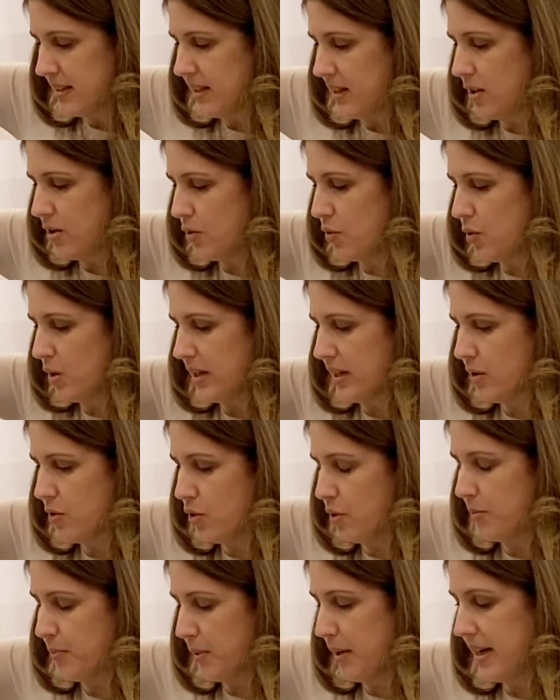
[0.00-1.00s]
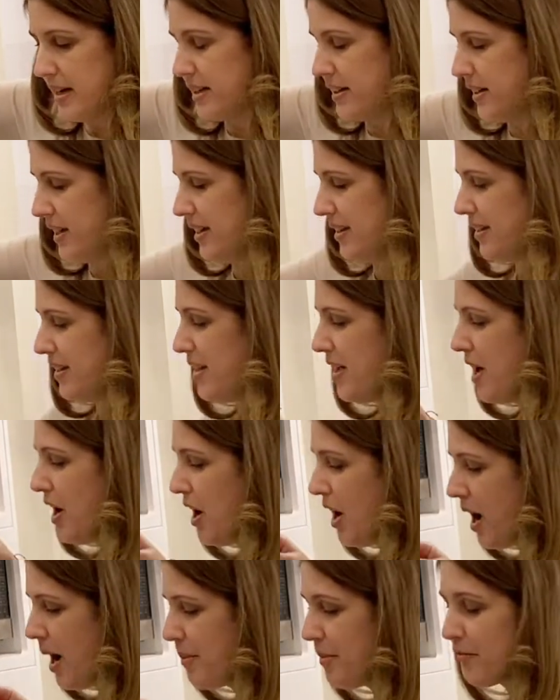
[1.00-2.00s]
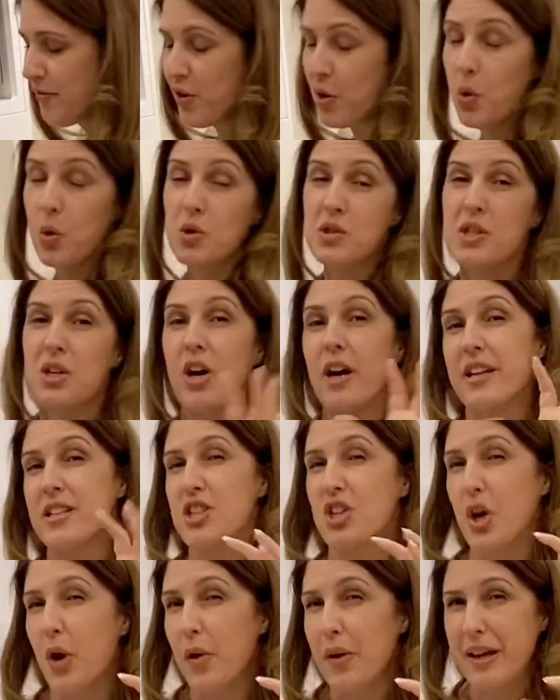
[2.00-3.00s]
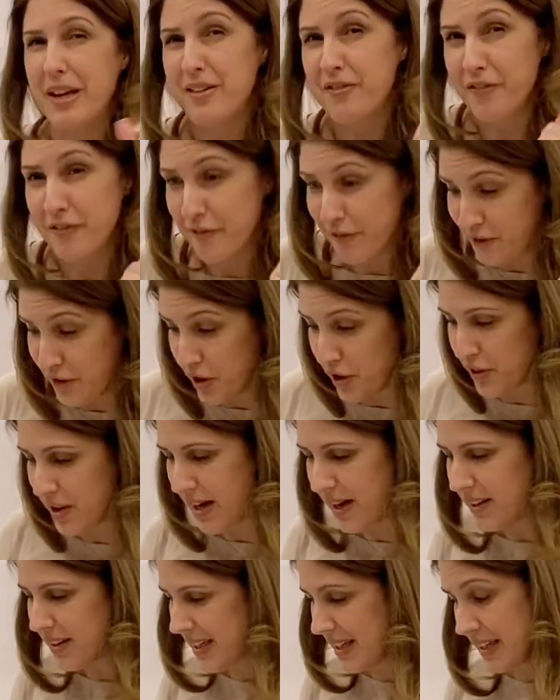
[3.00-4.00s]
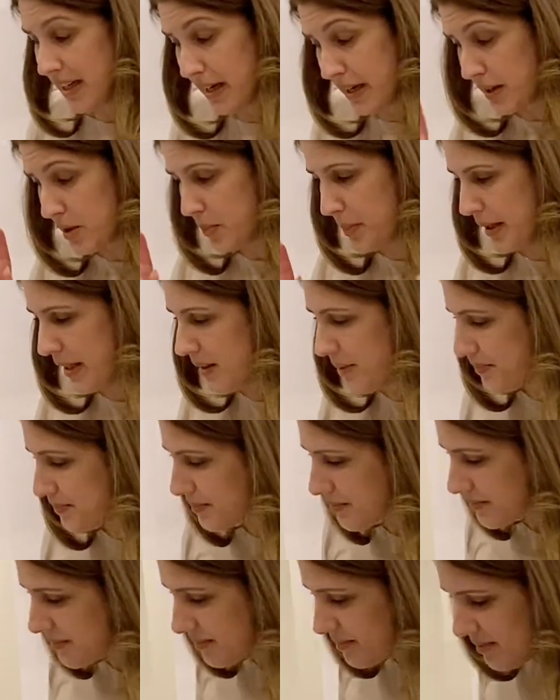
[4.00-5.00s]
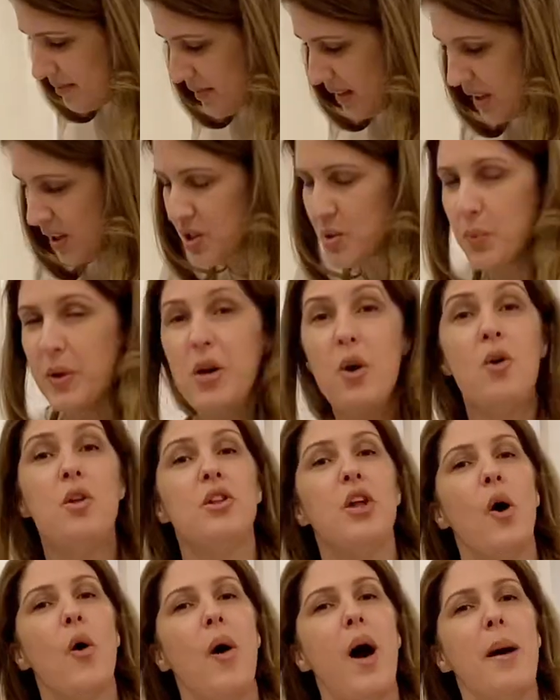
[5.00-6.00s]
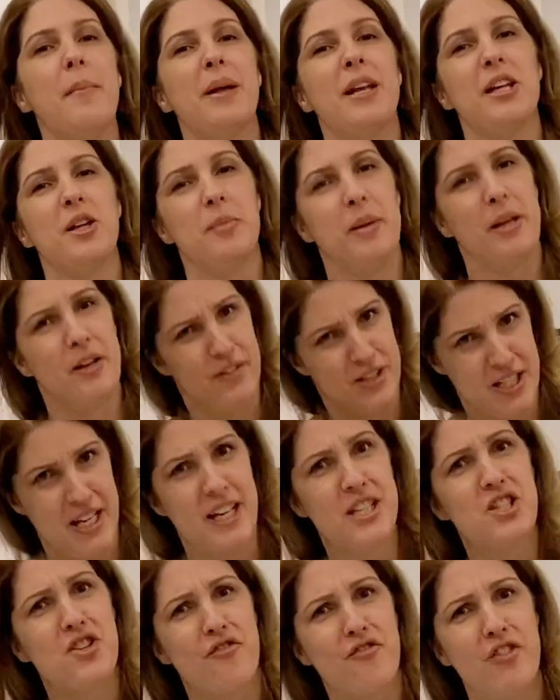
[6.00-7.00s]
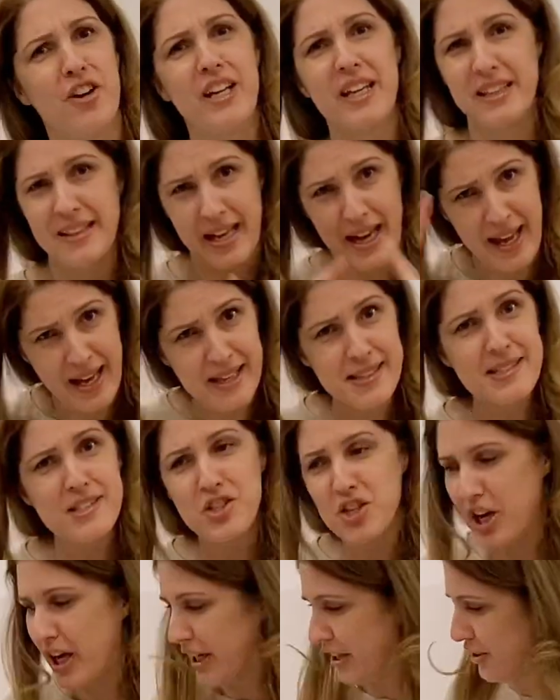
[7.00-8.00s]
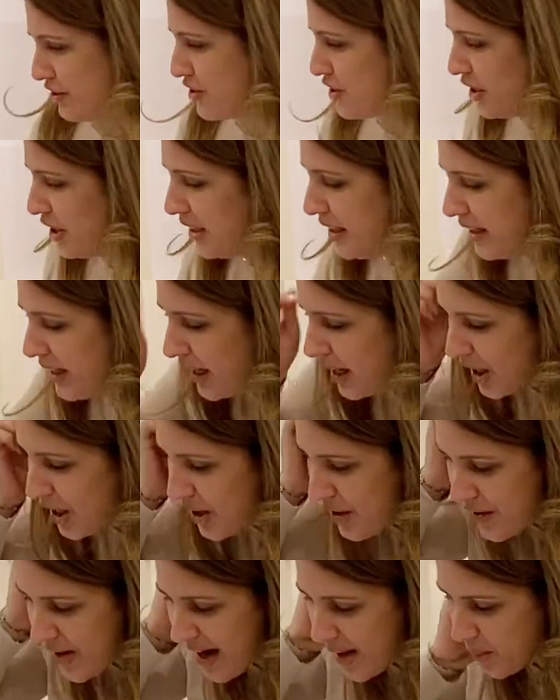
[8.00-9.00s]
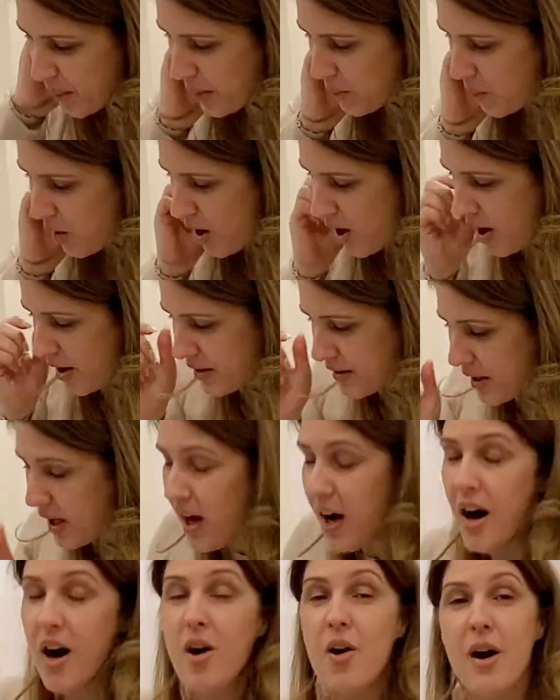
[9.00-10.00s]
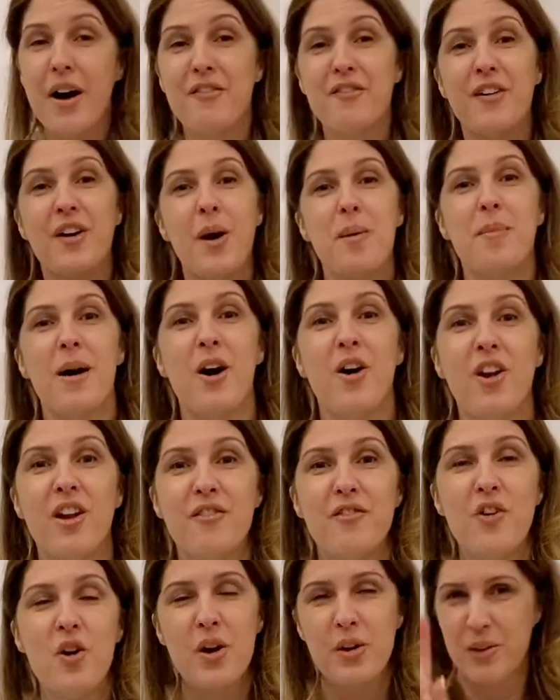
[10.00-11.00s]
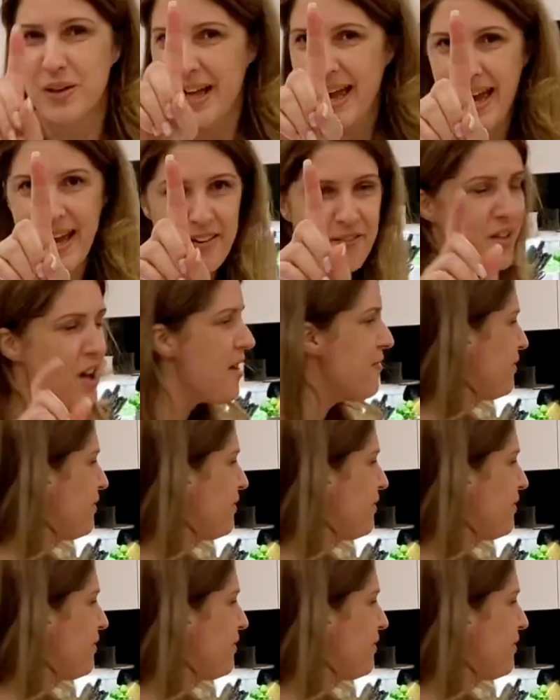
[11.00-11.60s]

get it all incorporated. I'm of course going to go even further in a little bit, because we all know I'm a little bit of a texture freak, and that hasn't changed. All right, we want, oh, I forgot my olive oil. Hang 5